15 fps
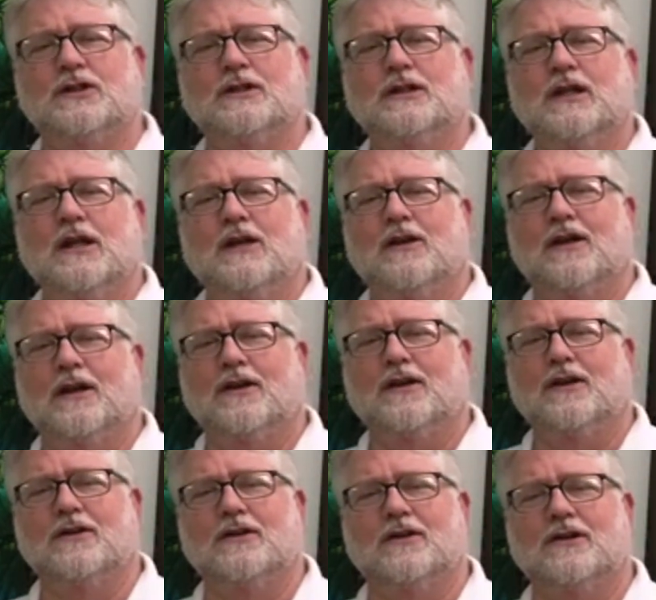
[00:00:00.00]
The
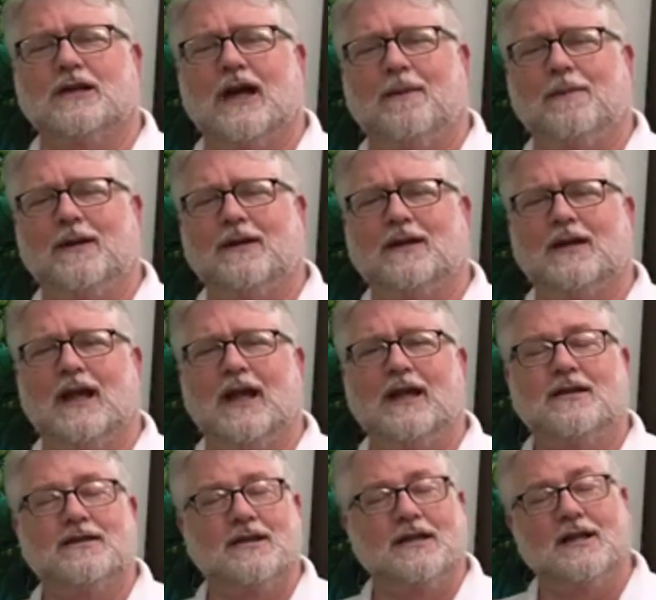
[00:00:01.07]
topic today, send
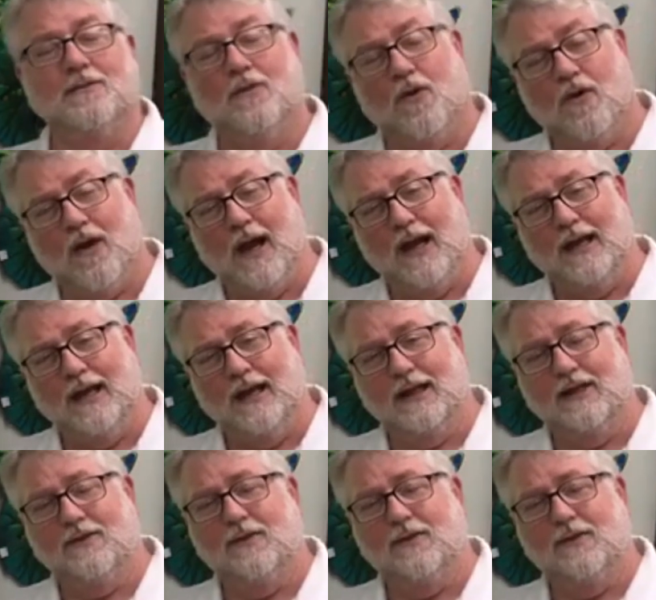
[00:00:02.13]
in more ideas.